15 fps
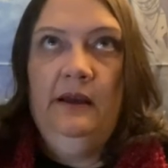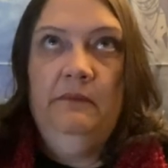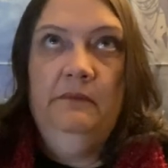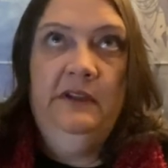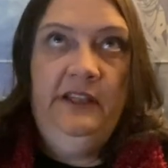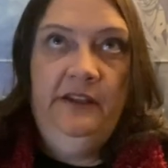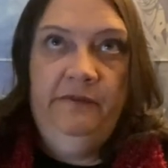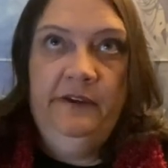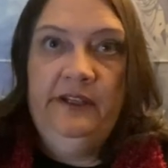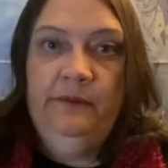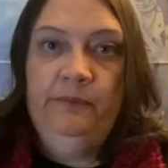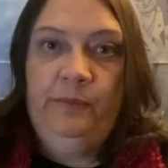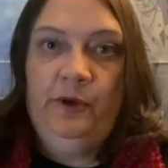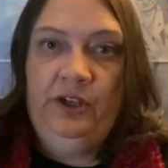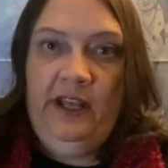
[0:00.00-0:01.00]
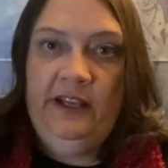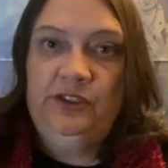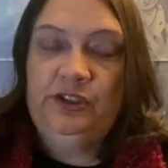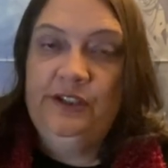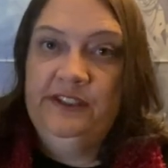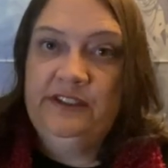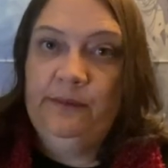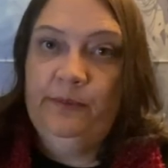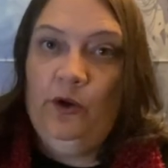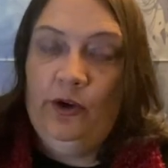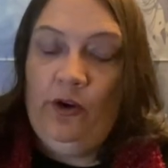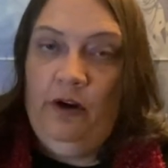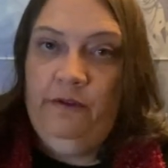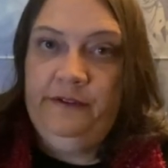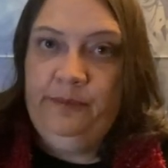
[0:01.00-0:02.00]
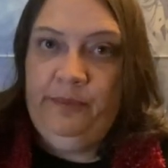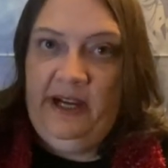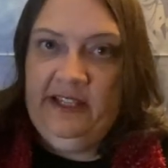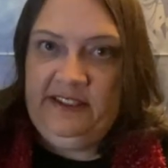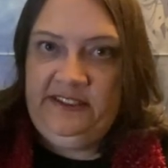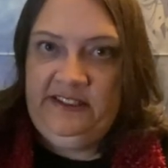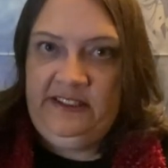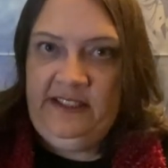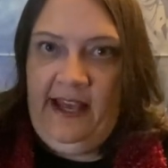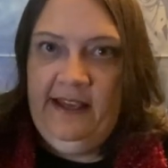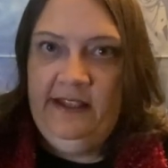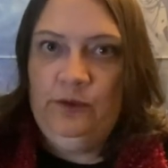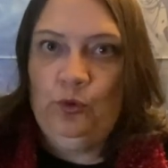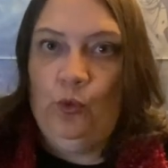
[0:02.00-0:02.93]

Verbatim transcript: even protectionism not offered by the state